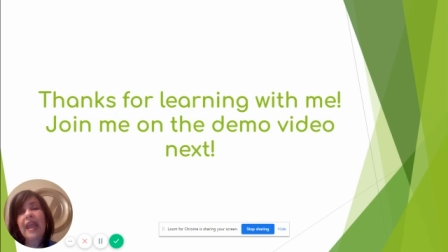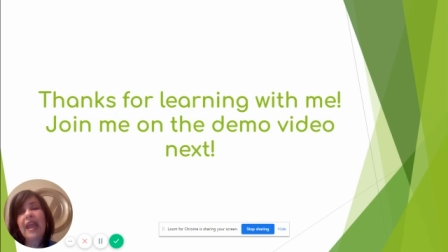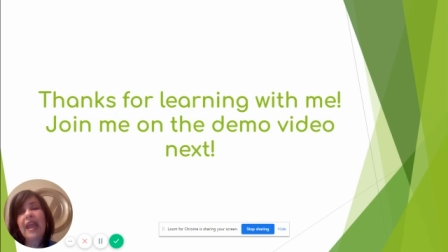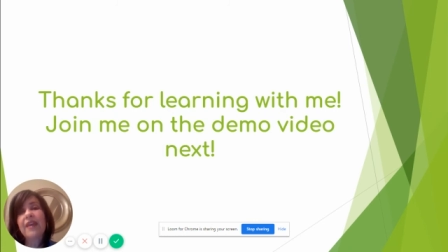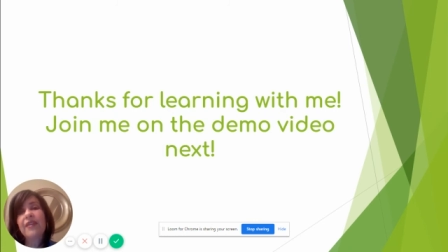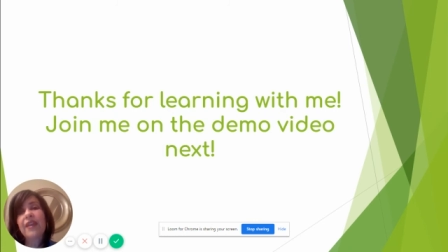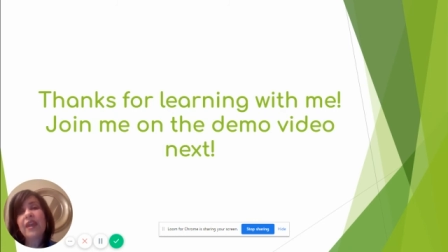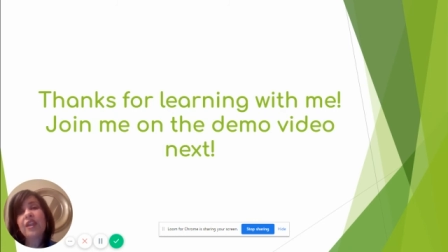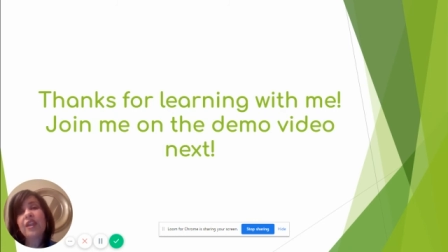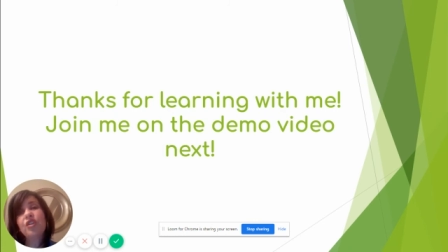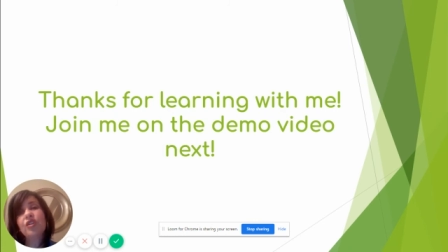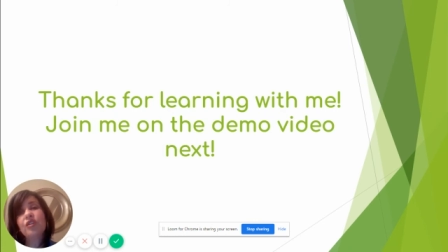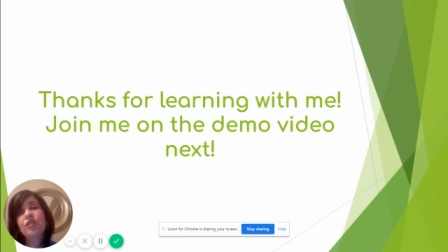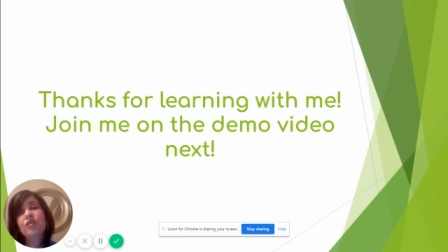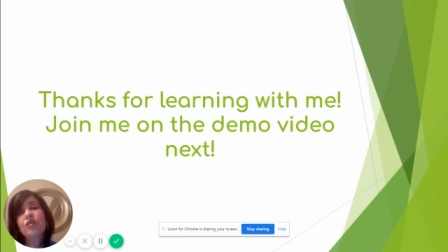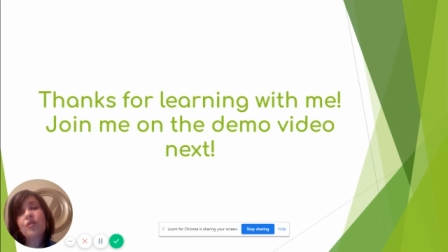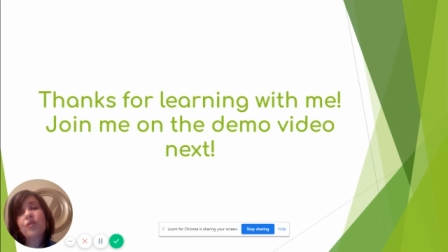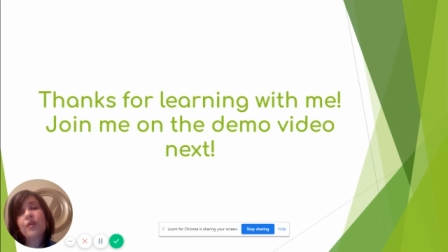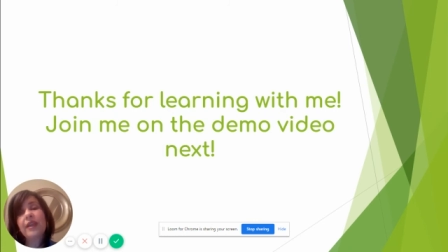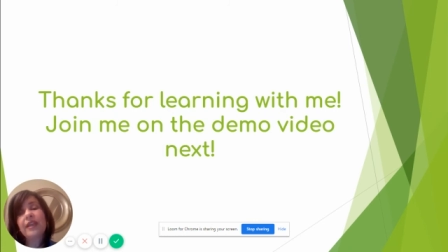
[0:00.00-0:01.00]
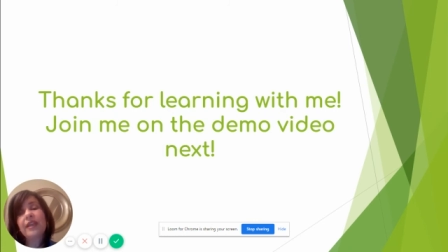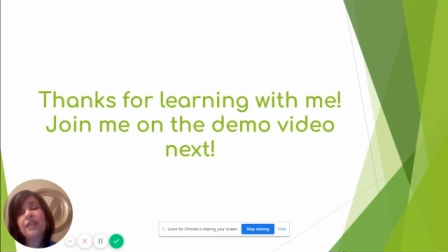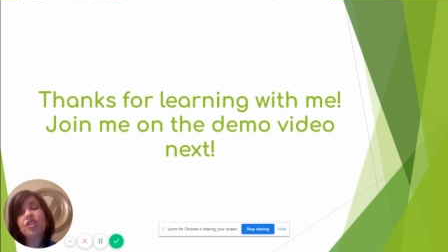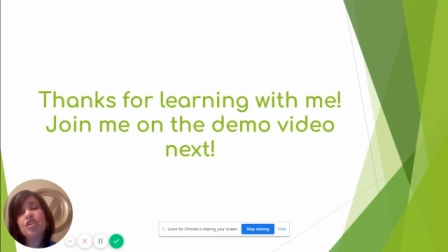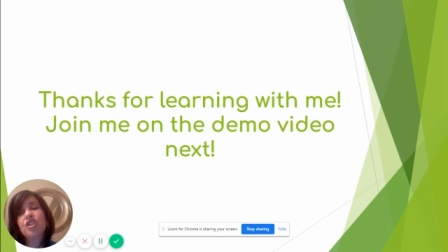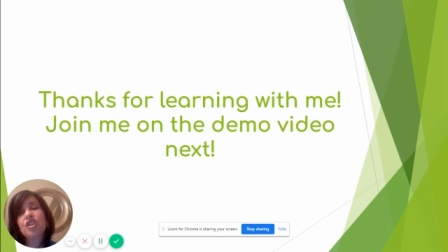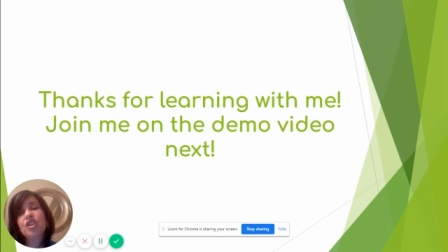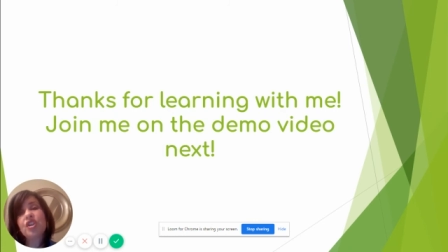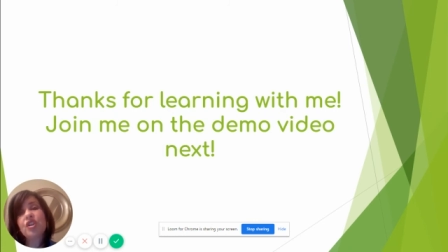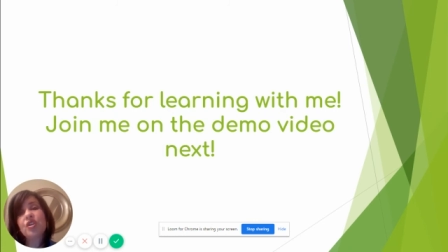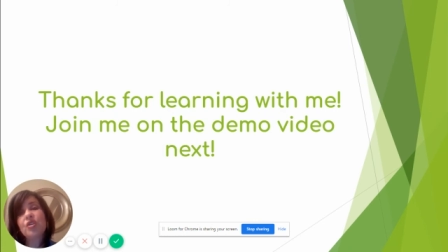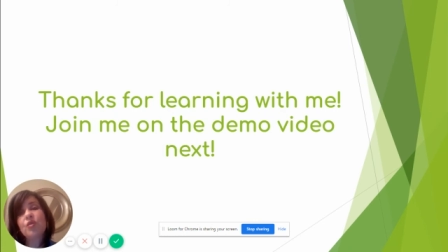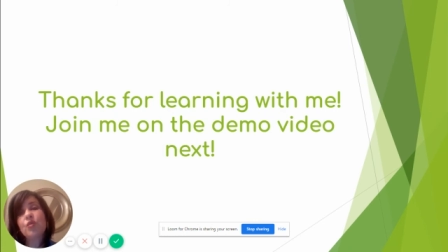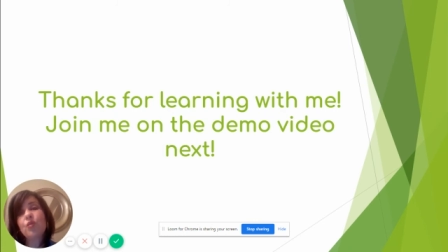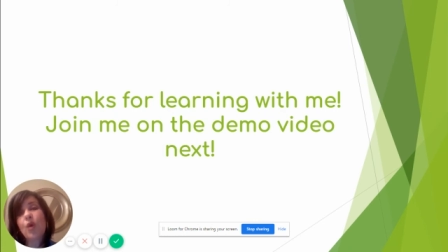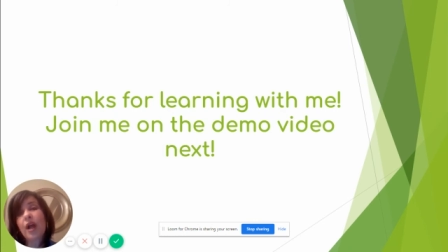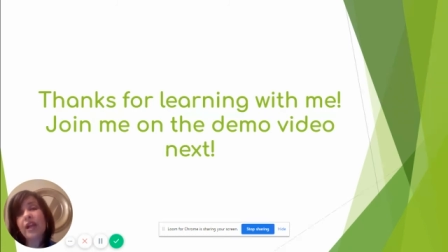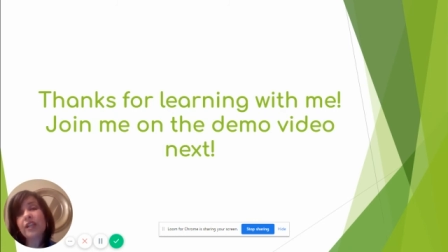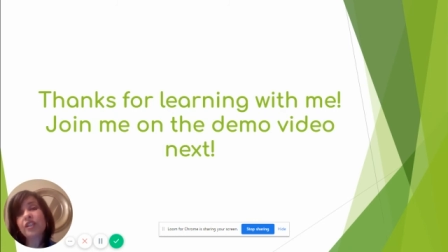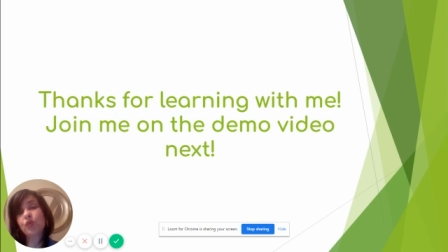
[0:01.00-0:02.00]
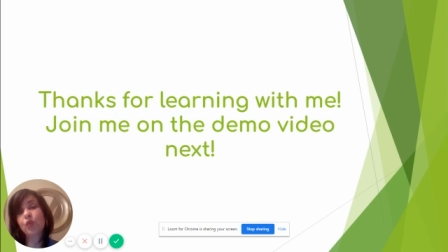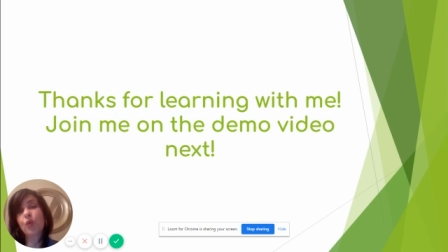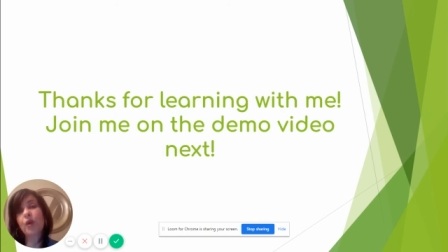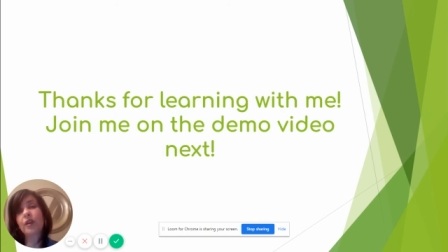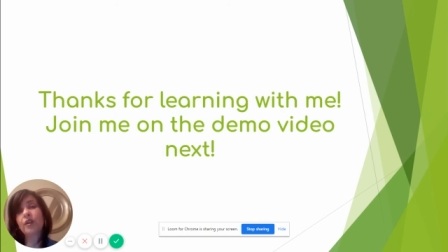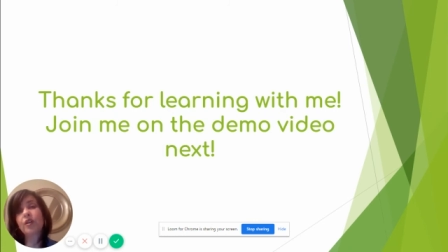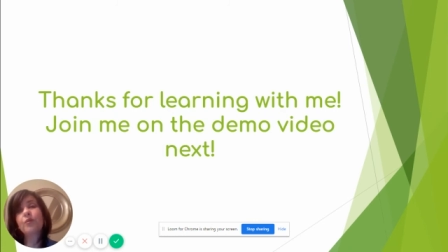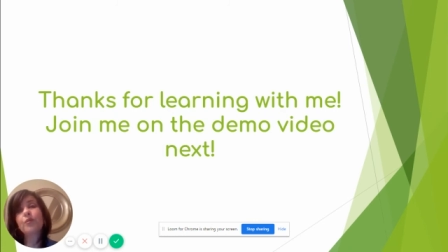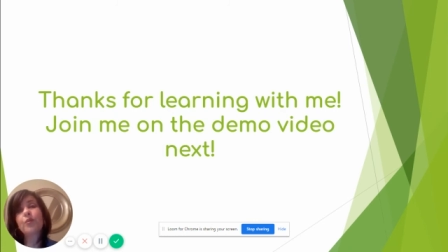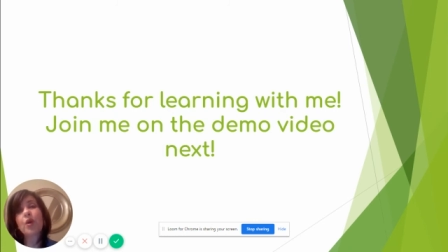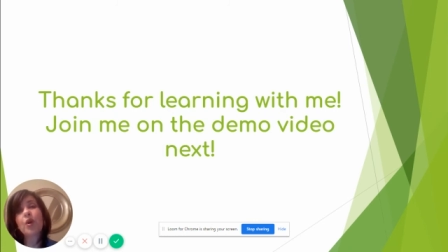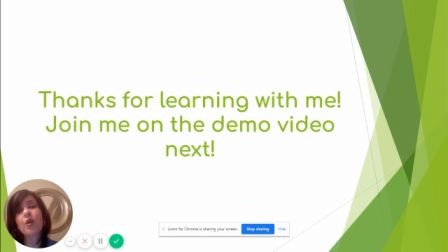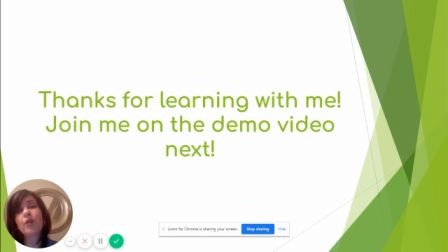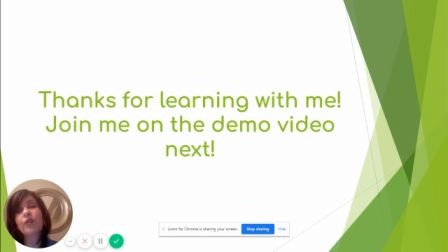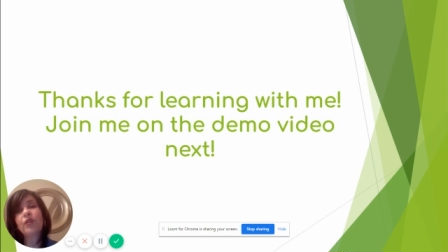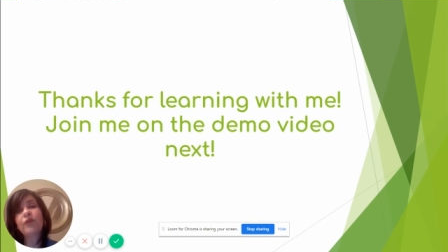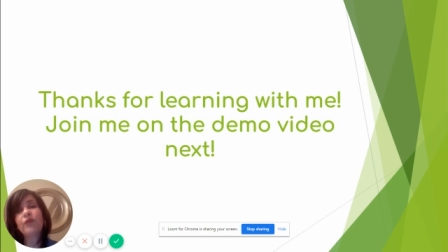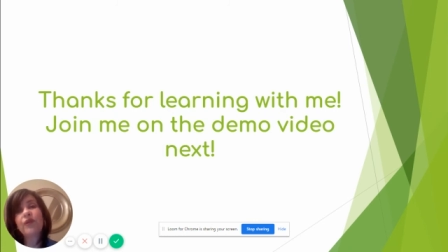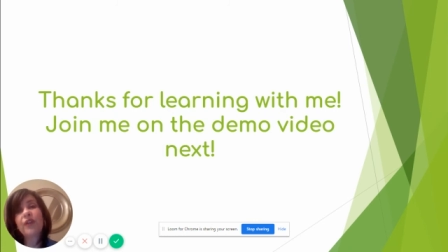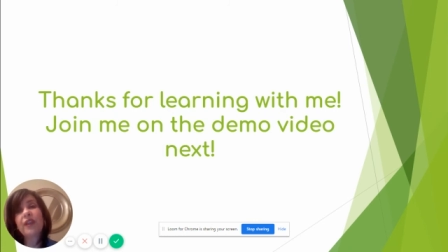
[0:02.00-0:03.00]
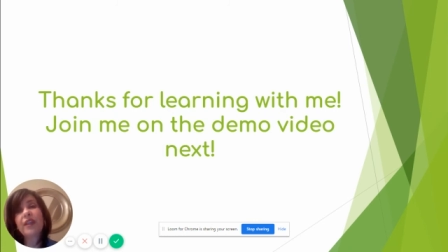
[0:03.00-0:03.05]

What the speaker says: And then you're going to watch one or both